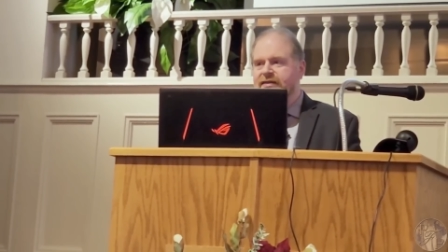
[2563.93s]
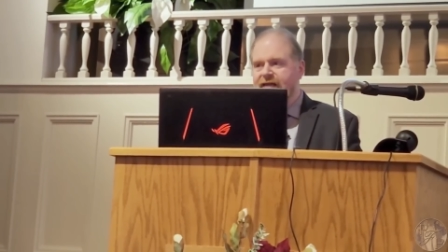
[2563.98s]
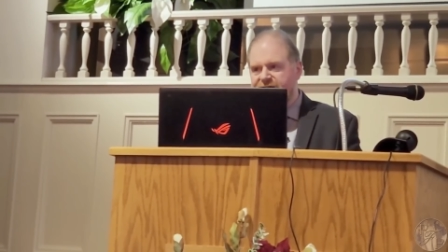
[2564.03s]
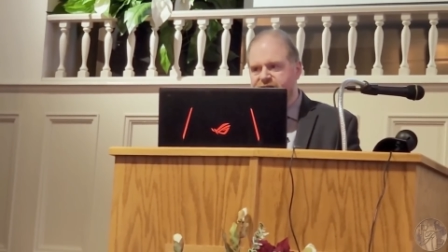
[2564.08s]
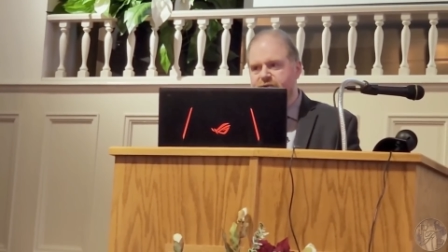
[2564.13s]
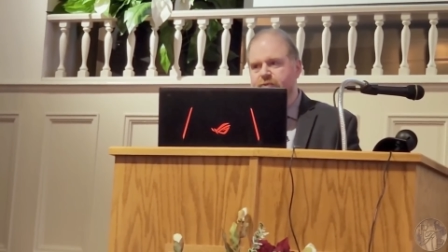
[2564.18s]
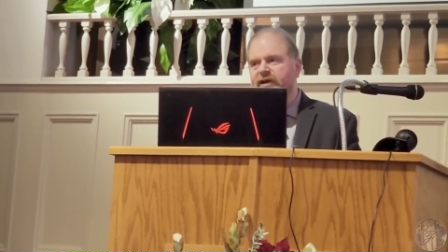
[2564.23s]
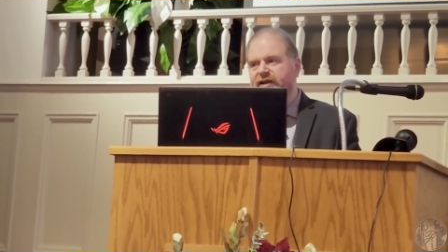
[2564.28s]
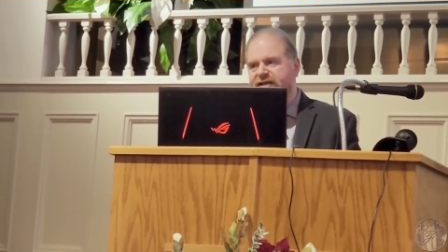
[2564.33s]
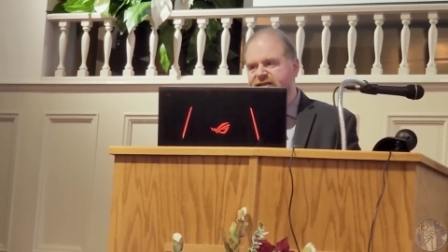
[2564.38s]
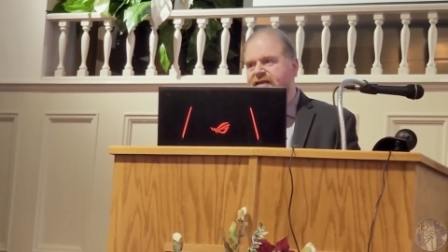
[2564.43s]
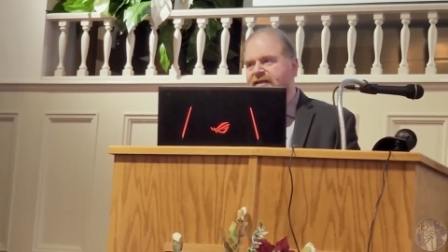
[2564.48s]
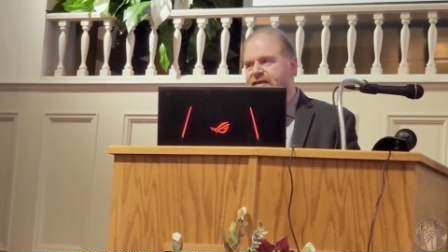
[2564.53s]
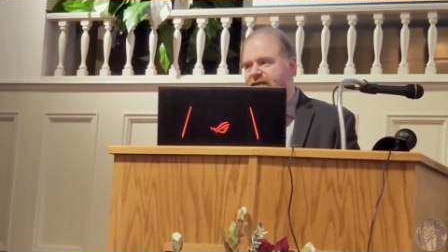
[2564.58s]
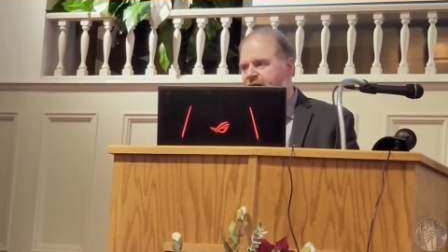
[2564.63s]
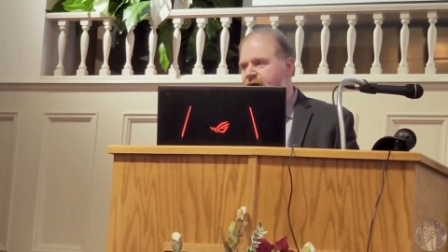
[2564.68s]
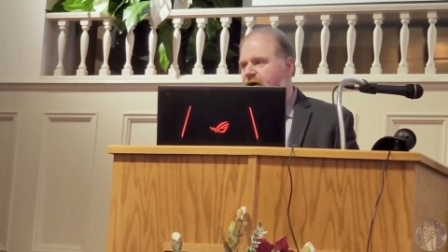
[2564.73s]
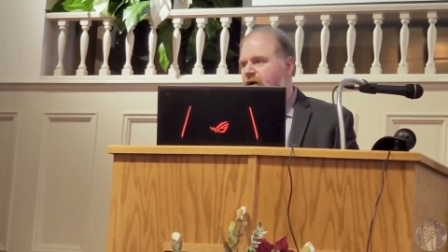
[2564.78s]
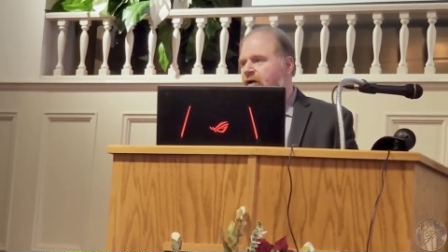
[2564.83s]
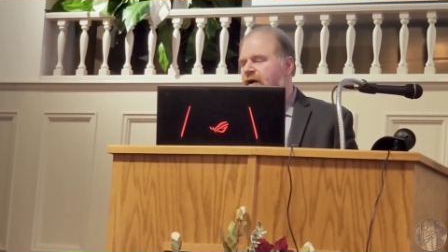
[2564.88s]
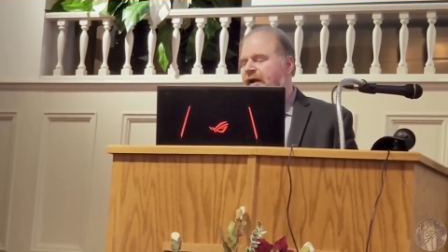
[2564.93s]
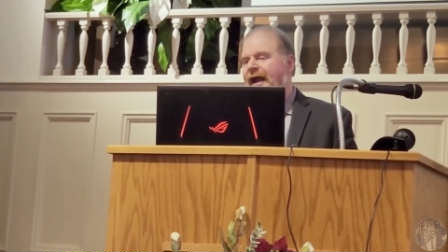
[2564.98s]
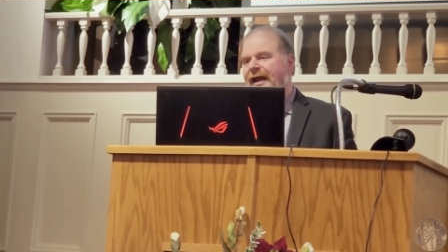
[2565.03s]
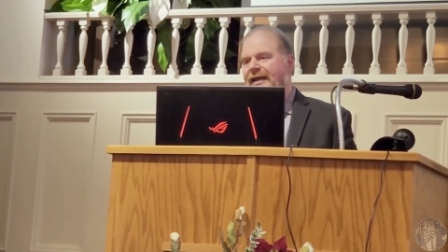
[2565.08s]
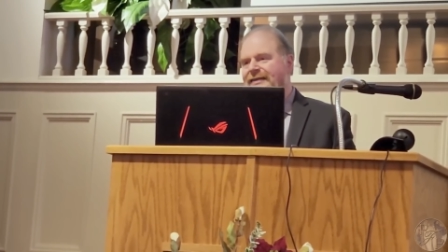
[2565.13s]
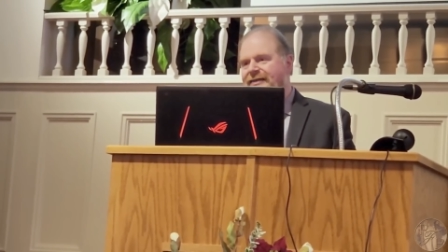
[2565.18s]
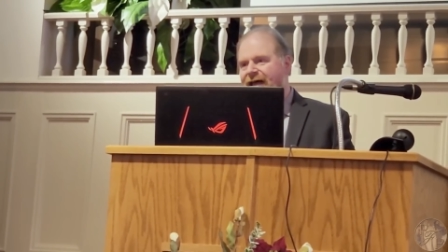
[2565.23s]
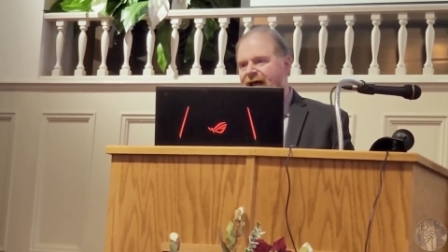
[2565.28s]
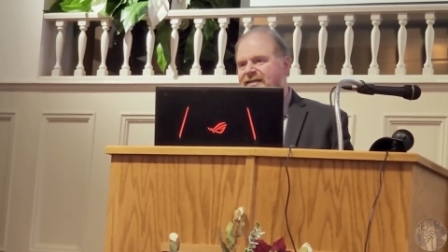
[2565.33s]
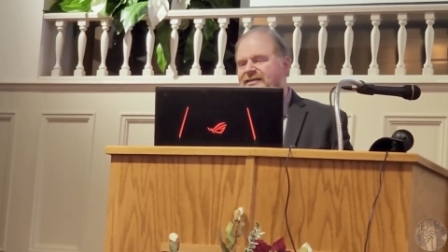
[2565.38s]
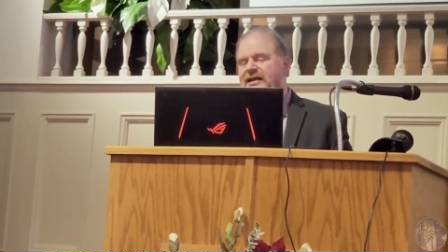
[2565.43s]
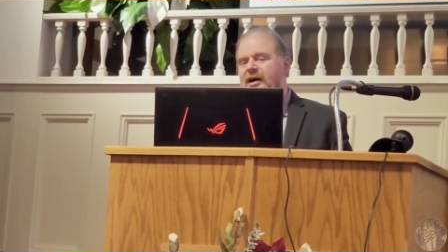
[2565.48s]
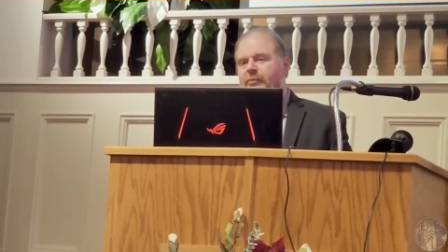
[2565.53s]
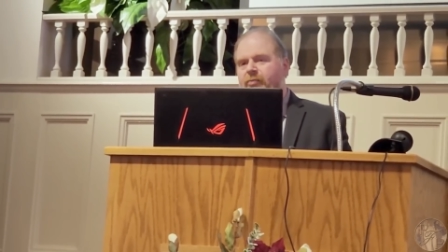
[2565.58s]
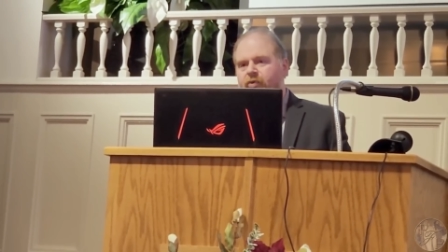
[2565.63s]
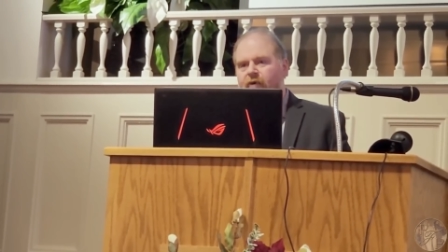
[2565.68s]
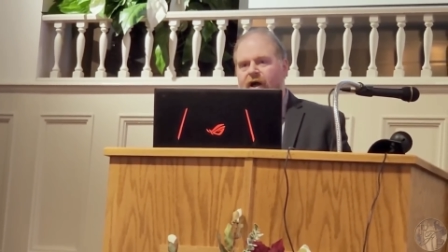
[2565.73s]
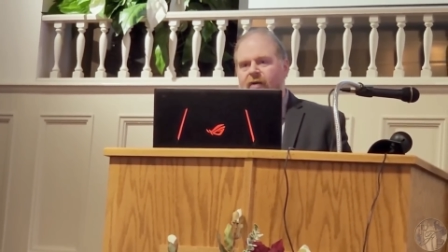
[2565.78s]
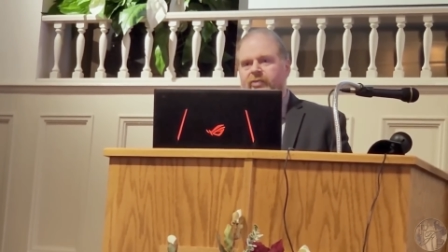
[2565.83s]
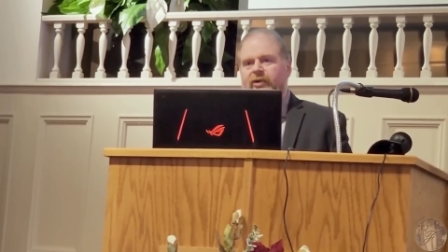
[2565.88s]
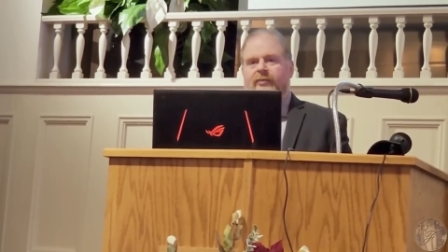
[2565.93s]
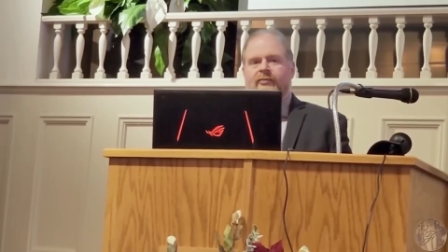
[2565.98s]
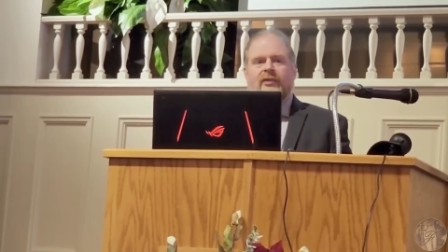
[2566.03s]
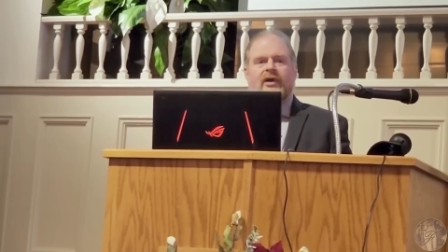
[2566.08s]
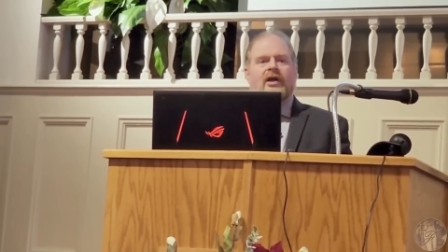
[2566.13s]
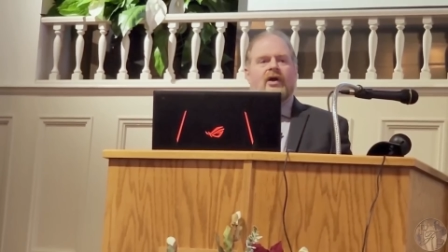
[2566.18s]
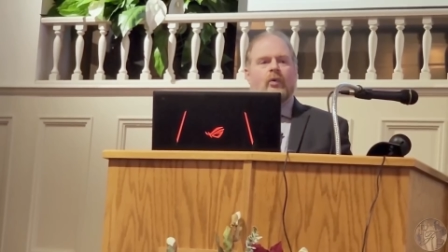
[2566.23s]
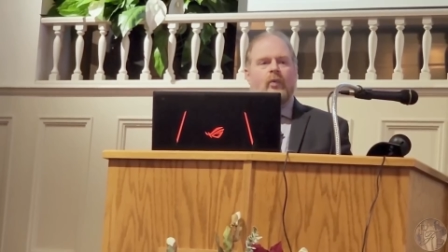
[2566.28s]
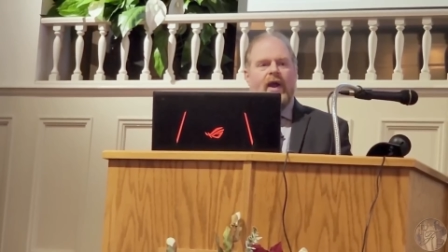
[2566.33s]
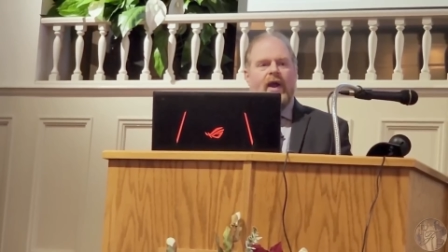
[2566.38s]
That's what isn't there, and that's a problem.